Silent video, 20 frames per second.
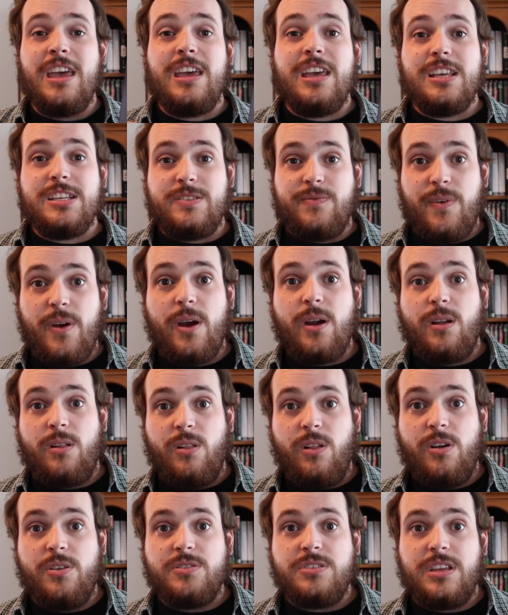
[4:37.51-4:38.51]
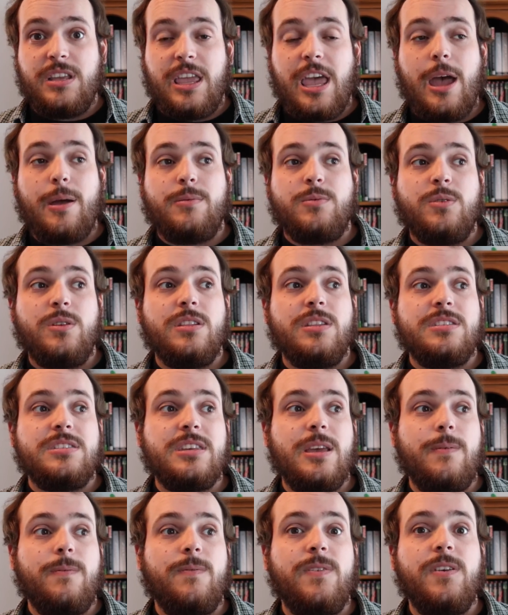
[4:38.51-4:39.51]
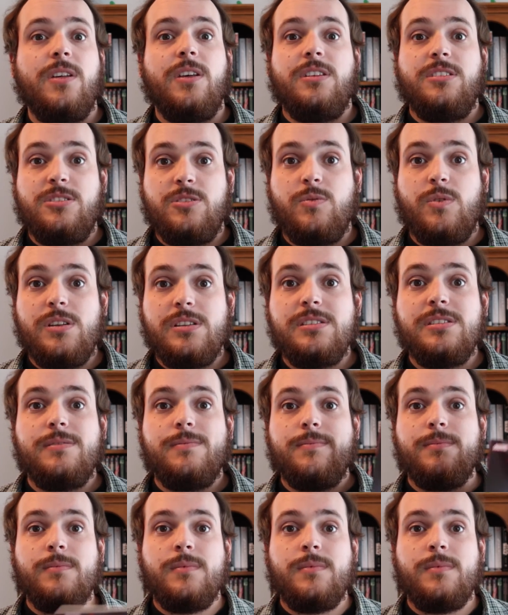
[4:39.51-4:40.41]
is very close at capturing the same feeling to it.